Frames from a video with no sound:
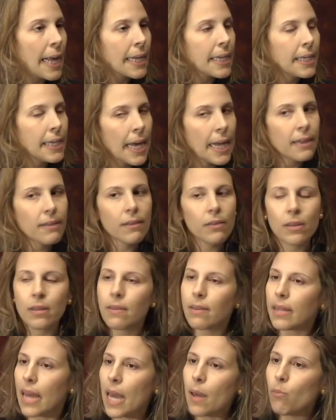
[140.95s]
Yet the
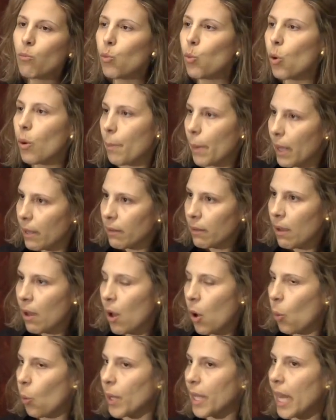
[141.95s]
same woman,
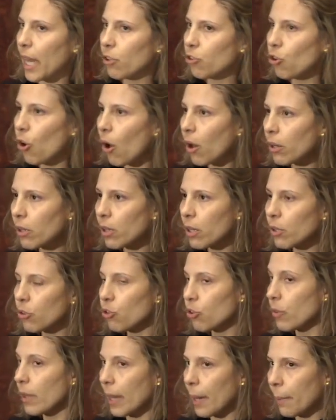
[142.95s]
when I talk
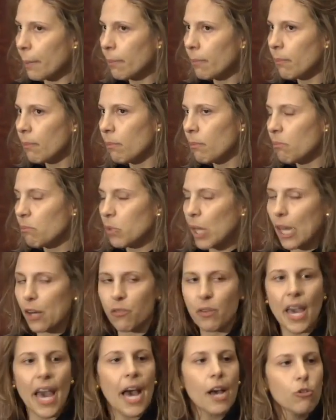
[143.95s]
to them kind
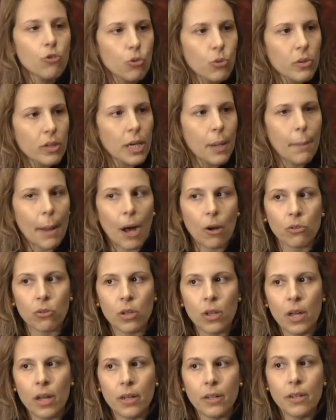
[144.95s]
of casually about
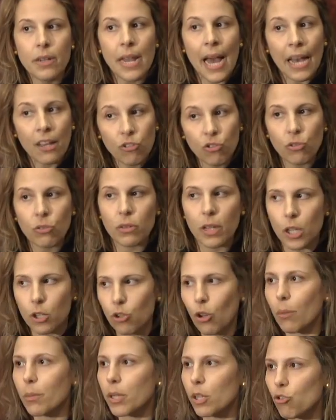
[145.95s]
national
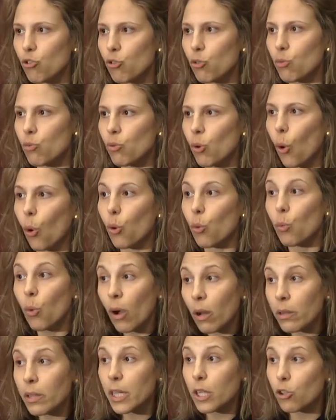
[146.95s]
economic issues or
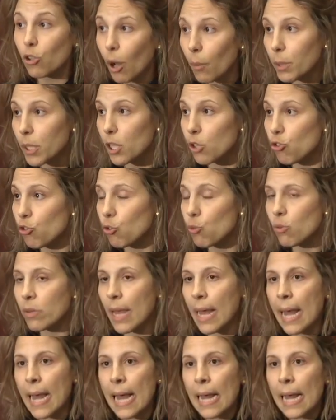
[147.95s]
world economic issues,